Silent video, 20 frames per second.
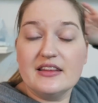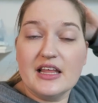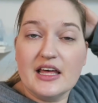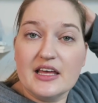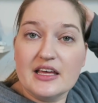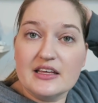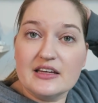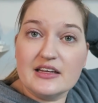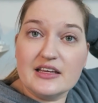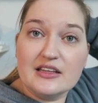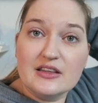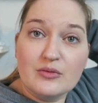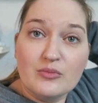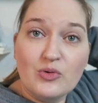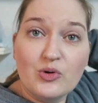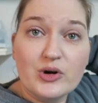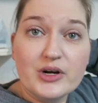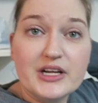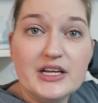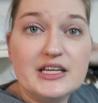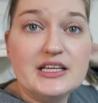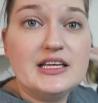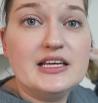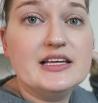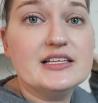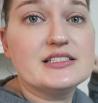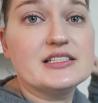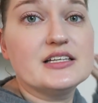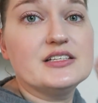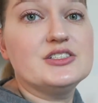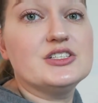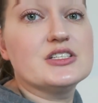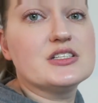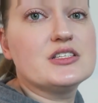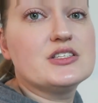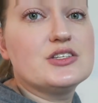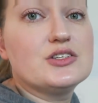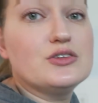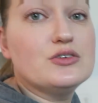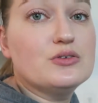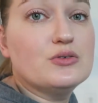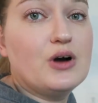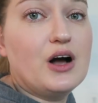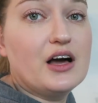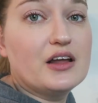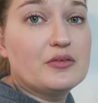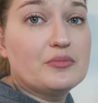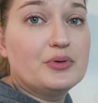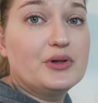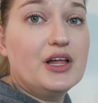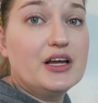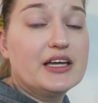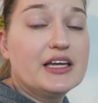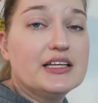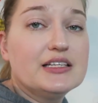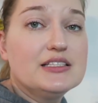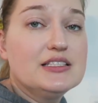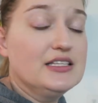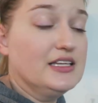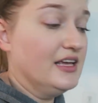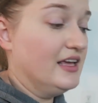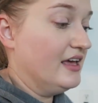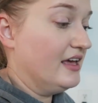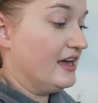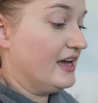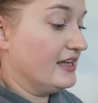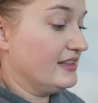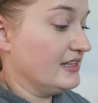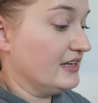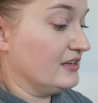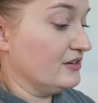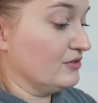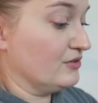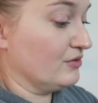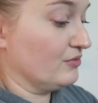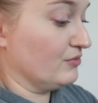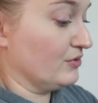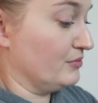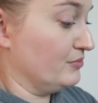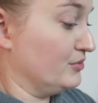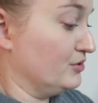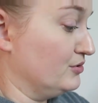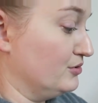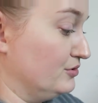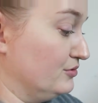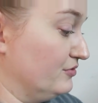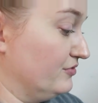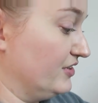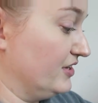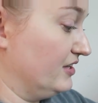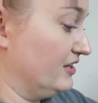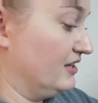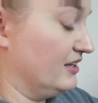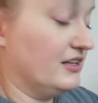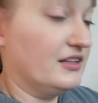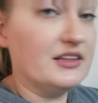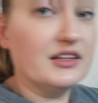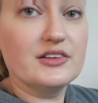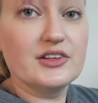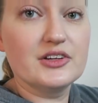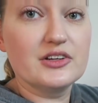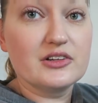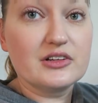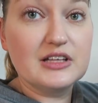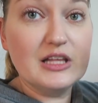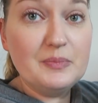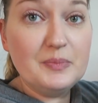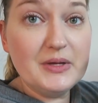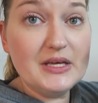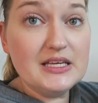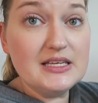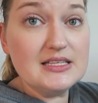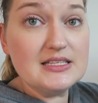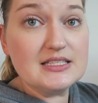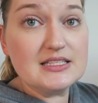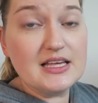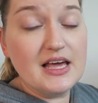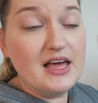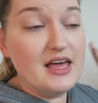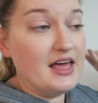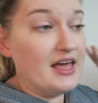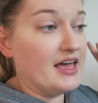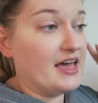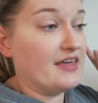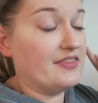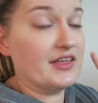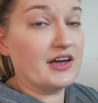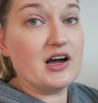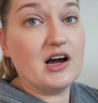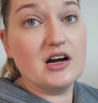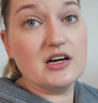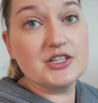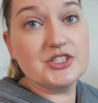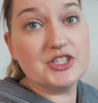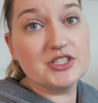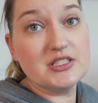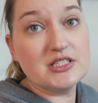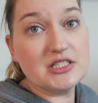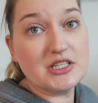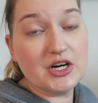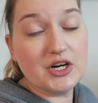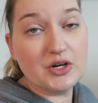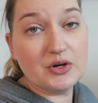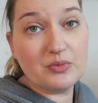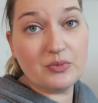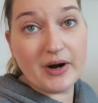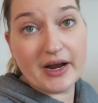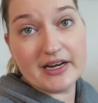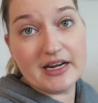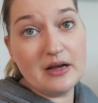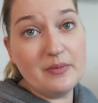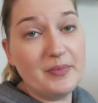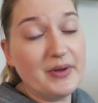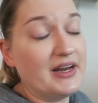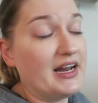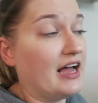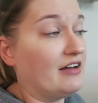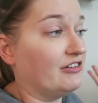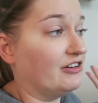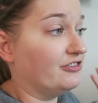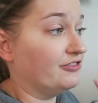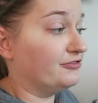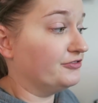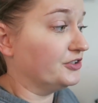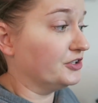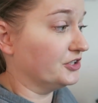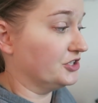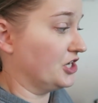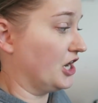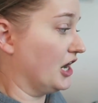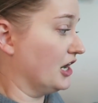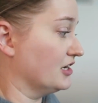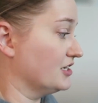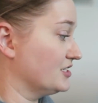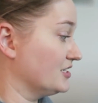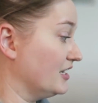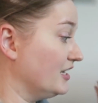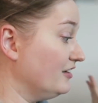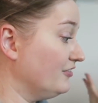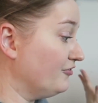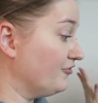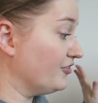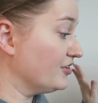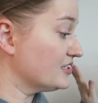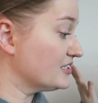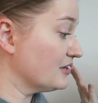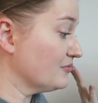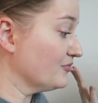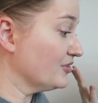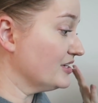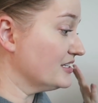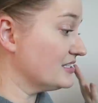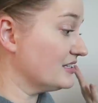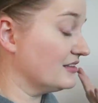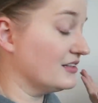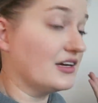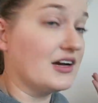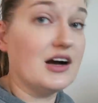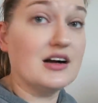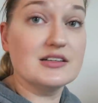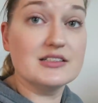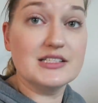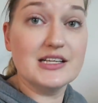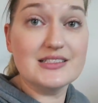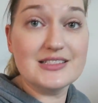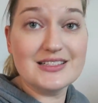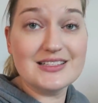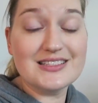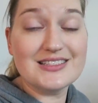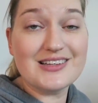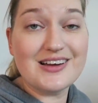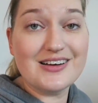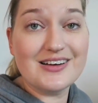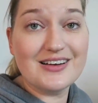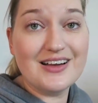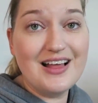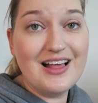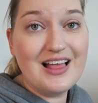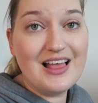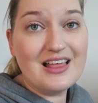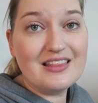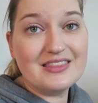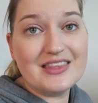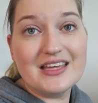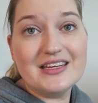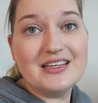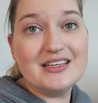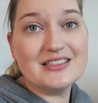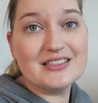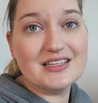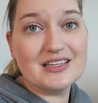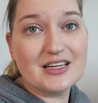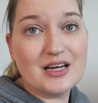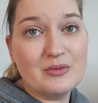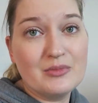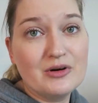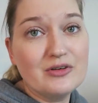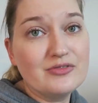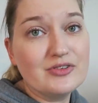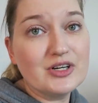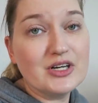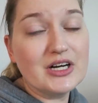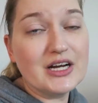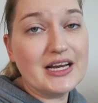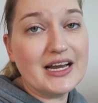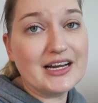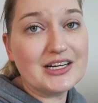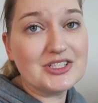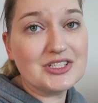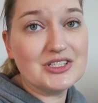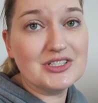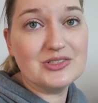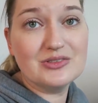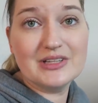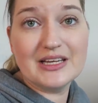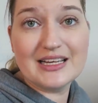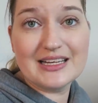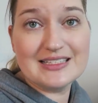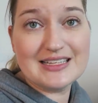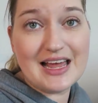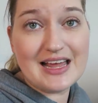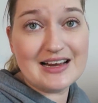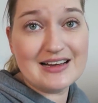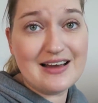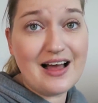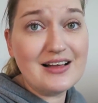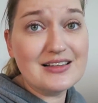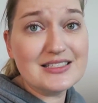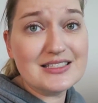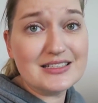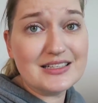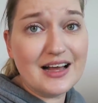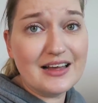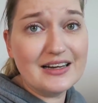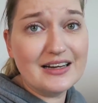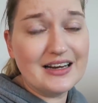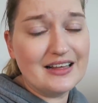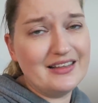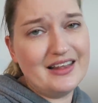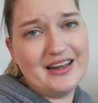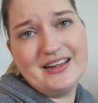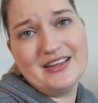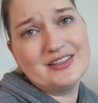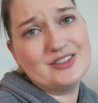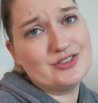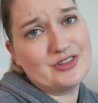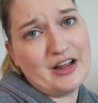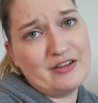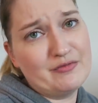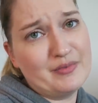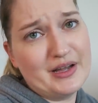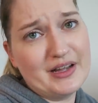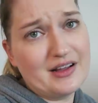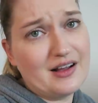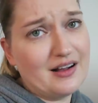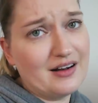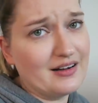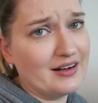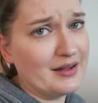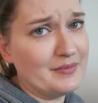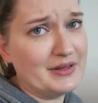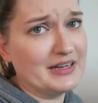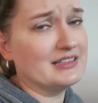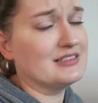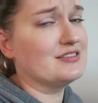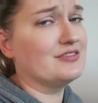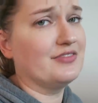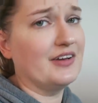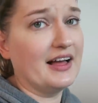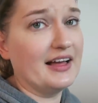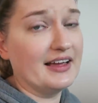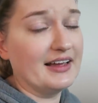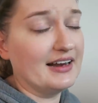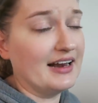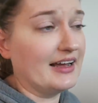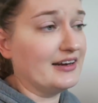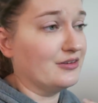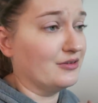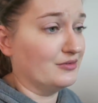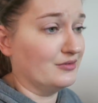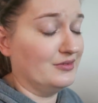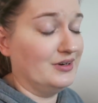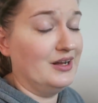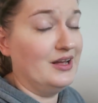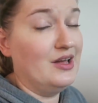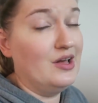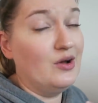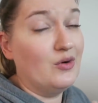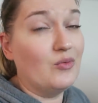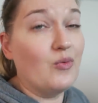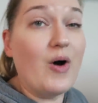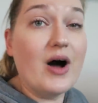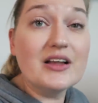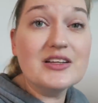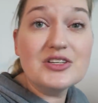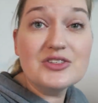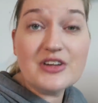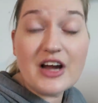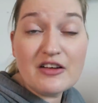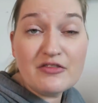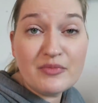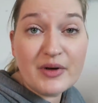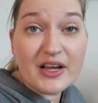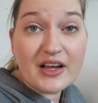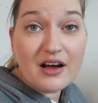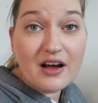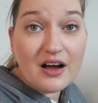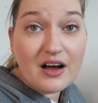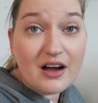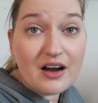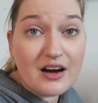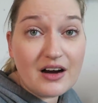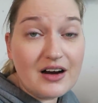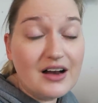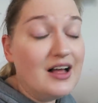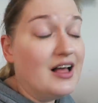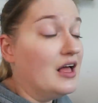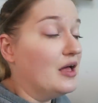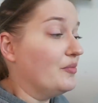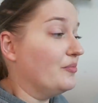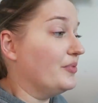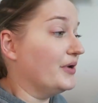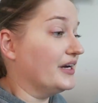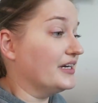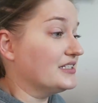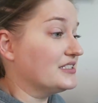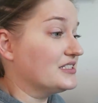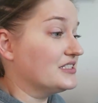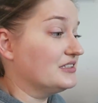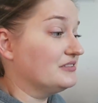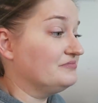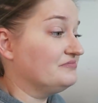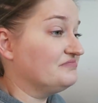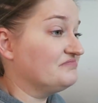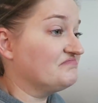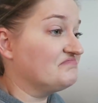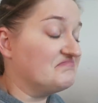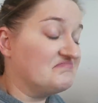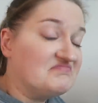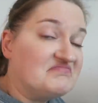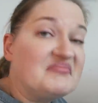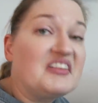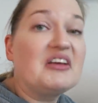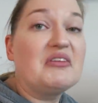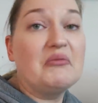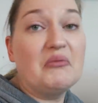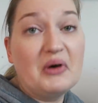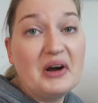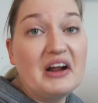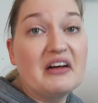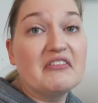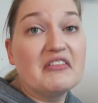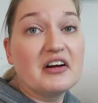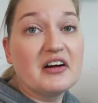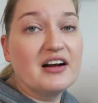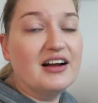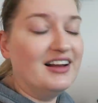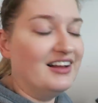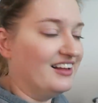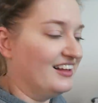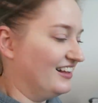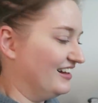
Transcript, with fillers: And then in the morning, he said just to unplug it and then remove the little clippies and the car should start right up and have a full charge. If for some reason the car doesn't start, then he's gonna come over and actually do like a diagnostic on it and then I can drive my car. I mean, it's fine. I don't want to drive my car, but whatever.